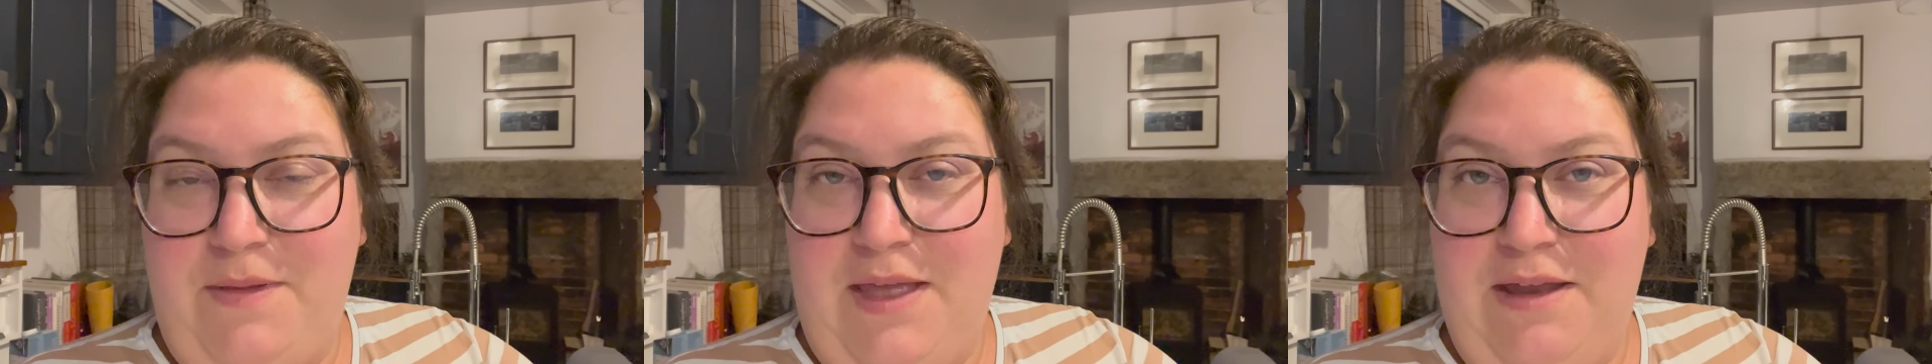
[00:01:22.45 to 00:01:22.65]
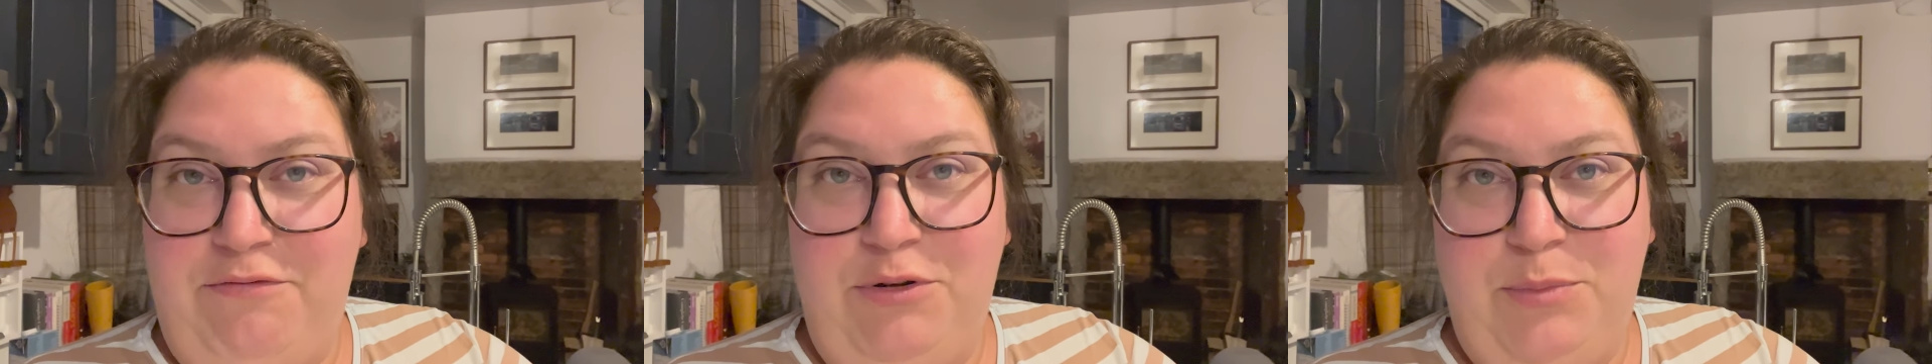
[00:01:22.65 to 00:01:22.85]

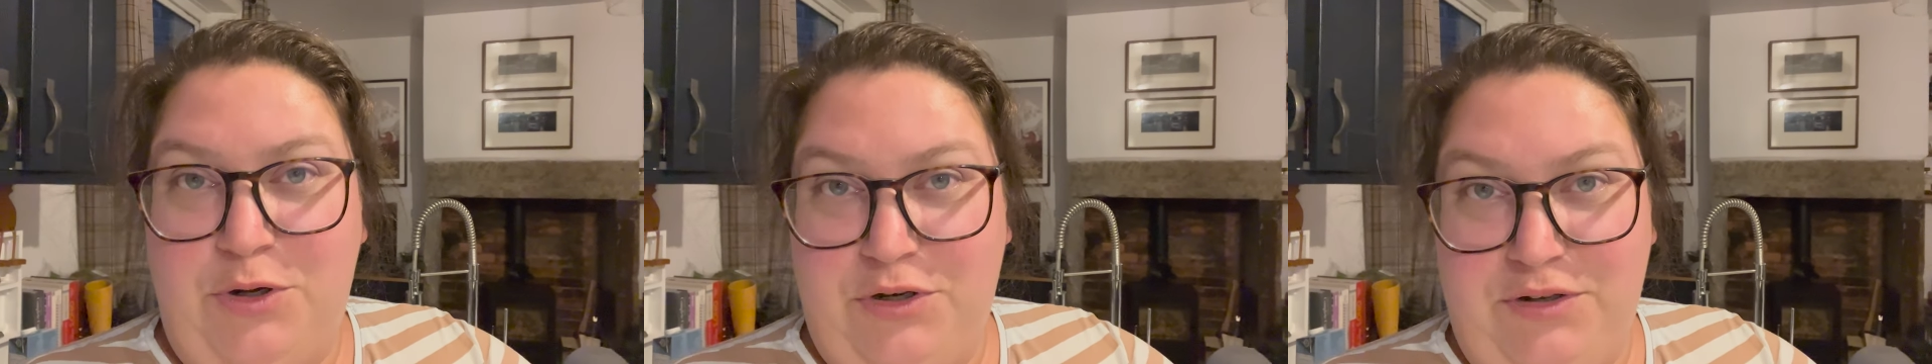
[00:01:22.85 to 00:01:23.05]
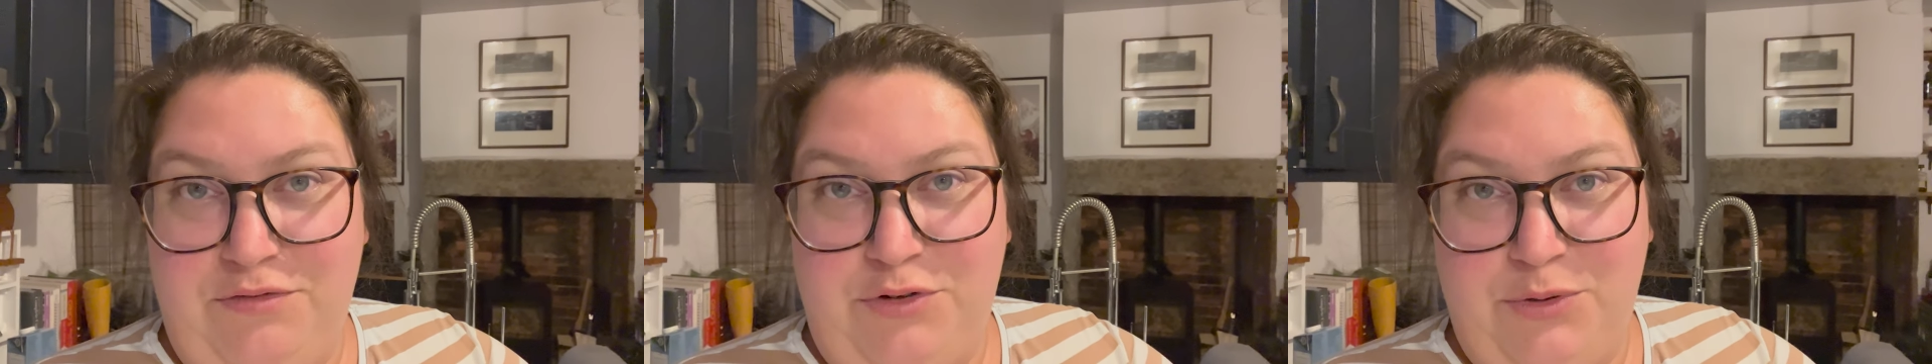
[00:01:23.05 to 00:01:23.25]
every
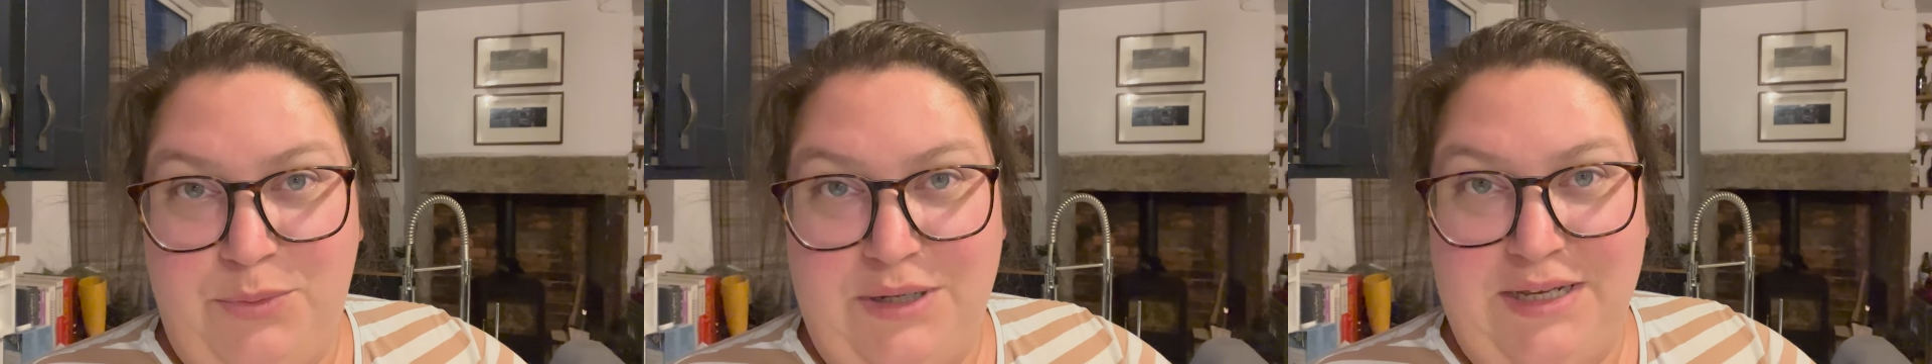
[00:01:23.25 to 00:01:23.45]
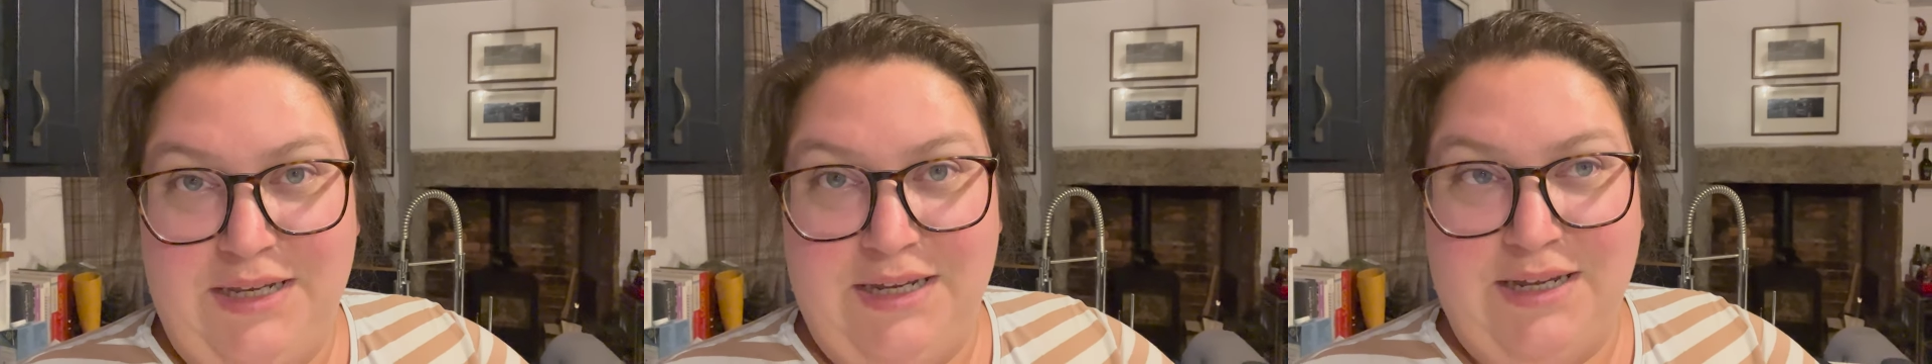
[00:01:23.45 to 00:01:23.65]
morning for a
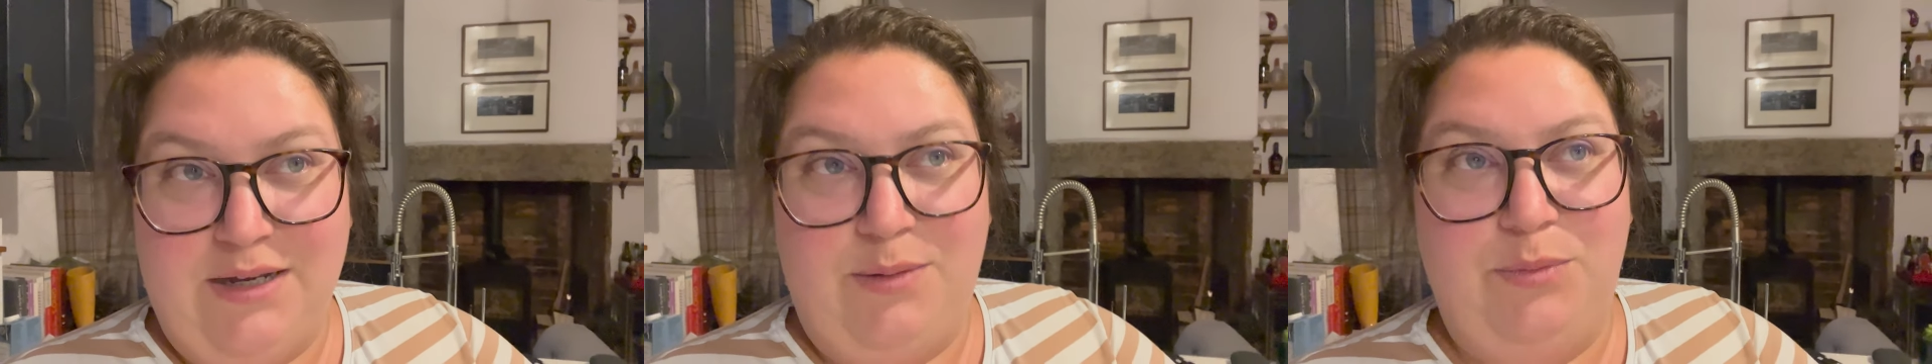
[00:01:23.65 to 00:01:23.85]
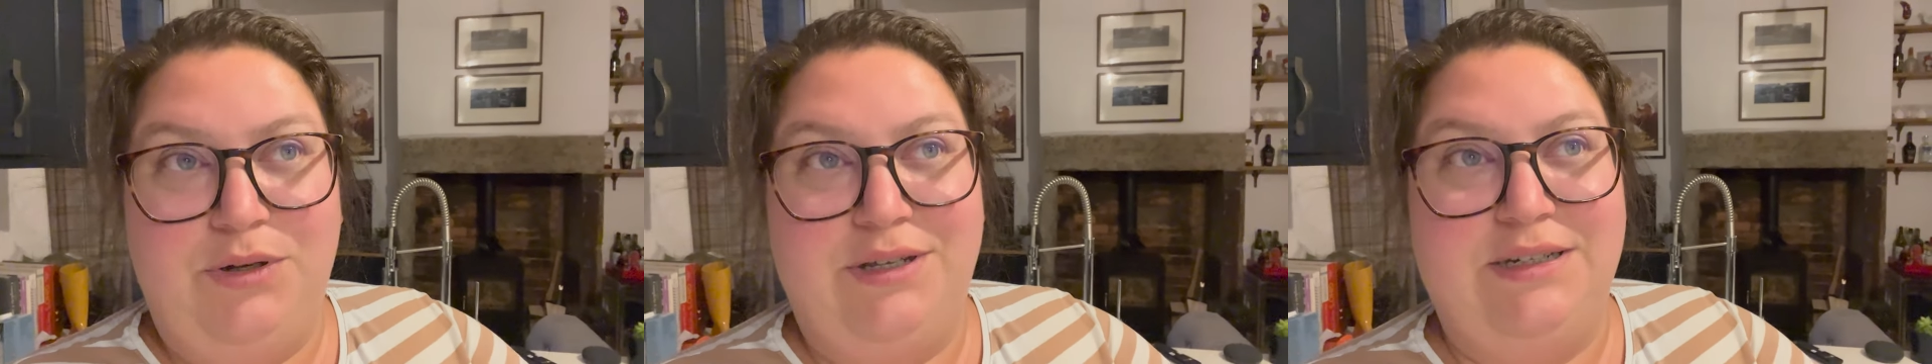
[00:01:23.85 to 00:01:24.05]
week
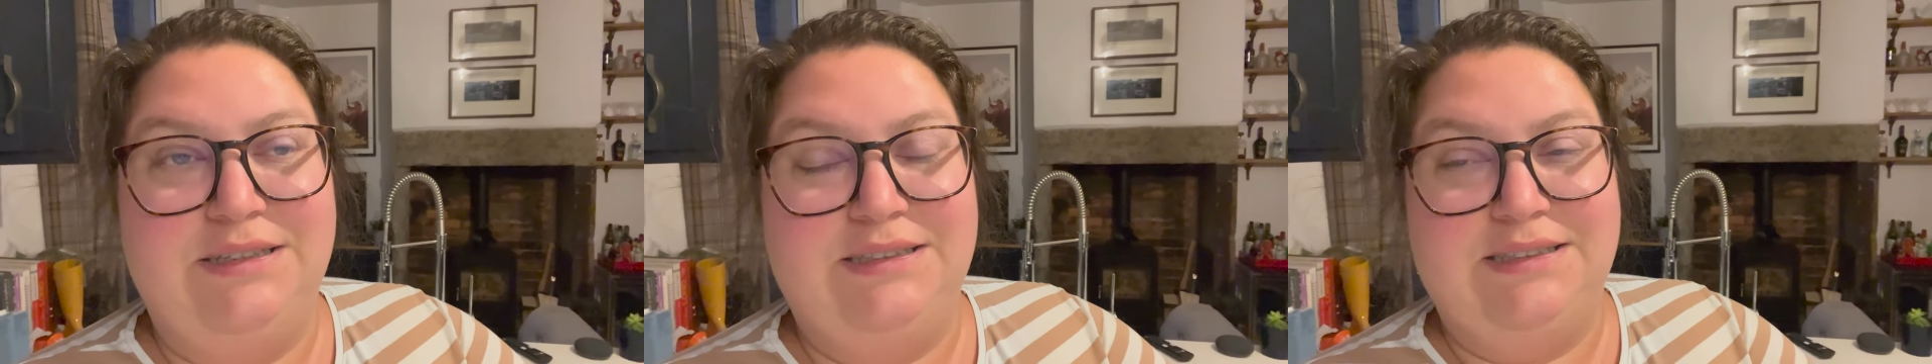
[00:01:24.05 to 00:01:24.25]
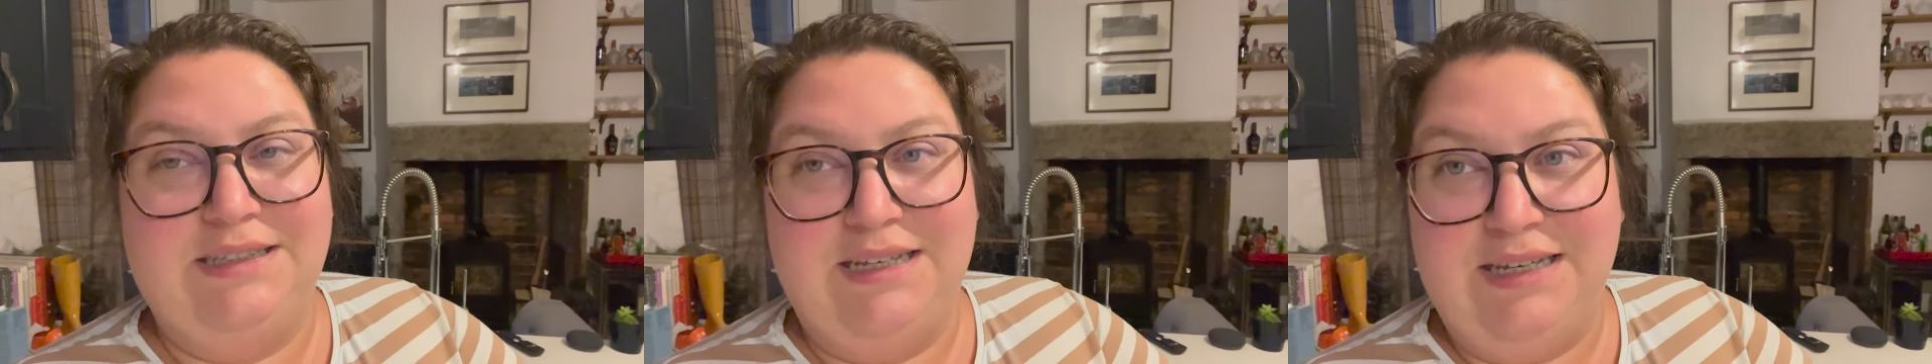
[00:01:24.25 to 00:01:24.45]
and we're going to
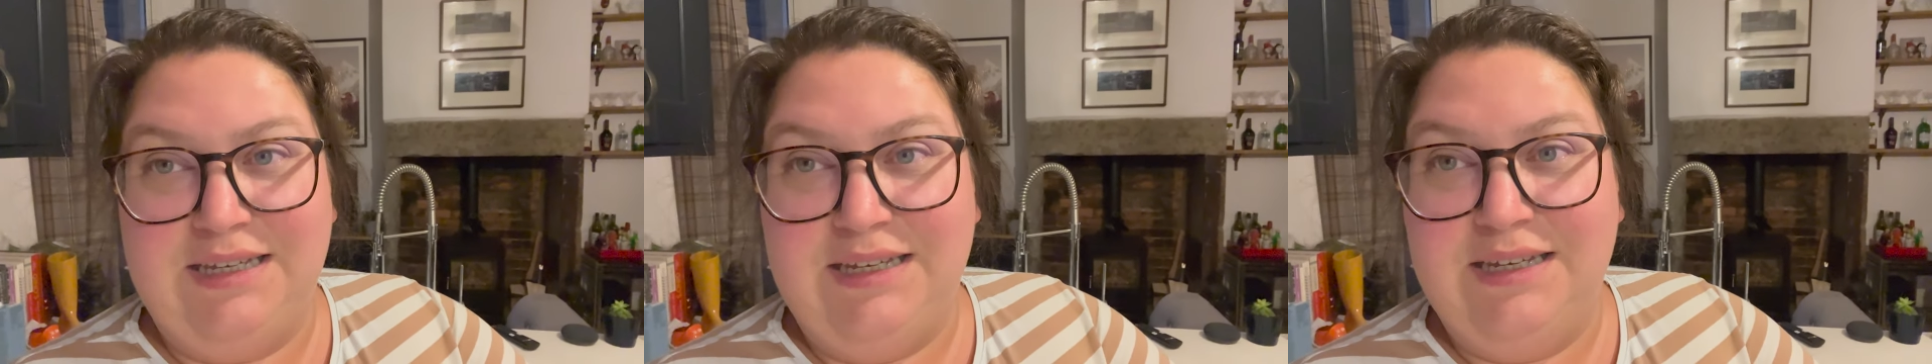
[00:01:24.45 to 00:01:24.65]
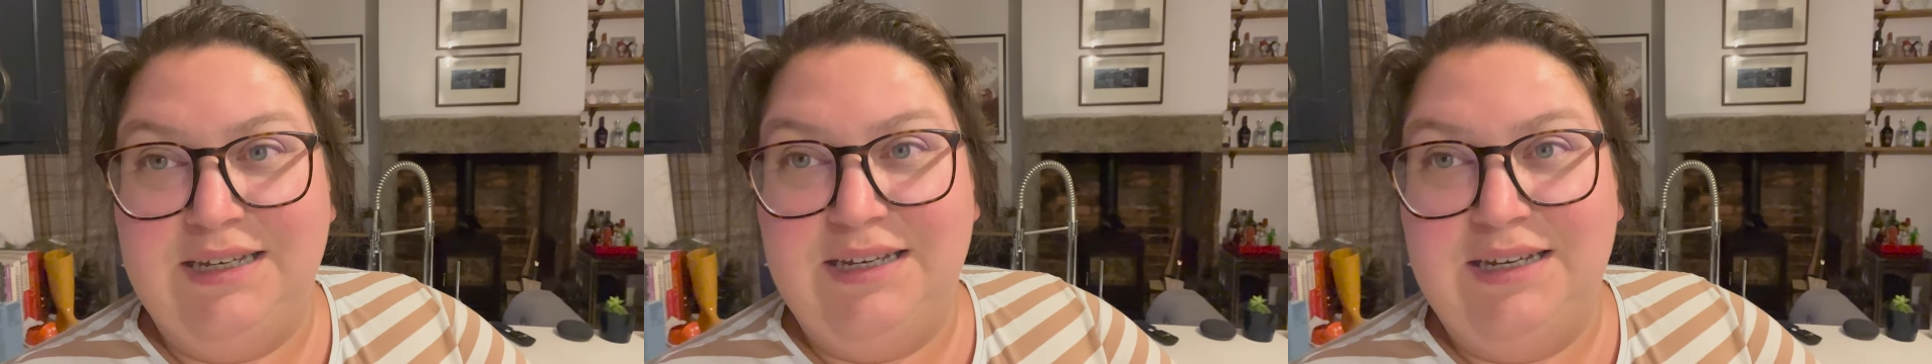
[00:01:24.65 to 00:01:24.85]
see